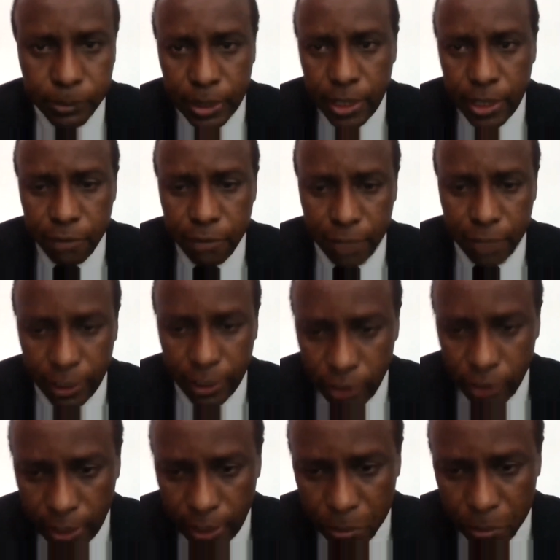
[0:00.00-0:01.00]

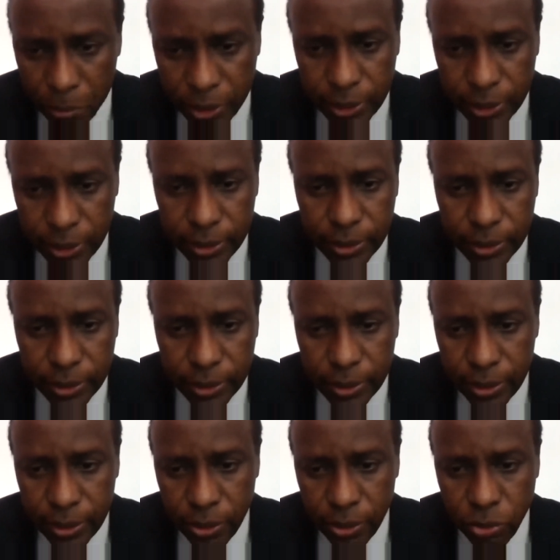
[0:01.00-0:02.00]
vehicular emission.
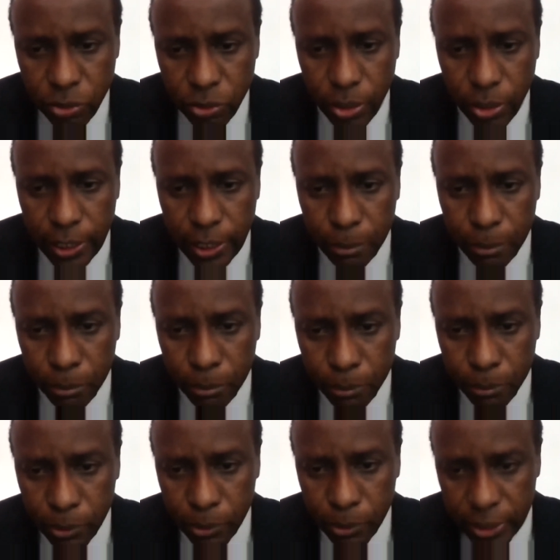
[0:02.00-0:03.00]
So I am
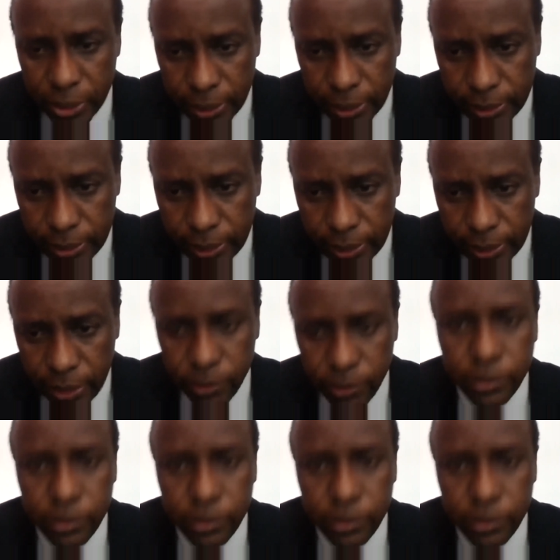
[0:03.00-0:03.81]
projecting now.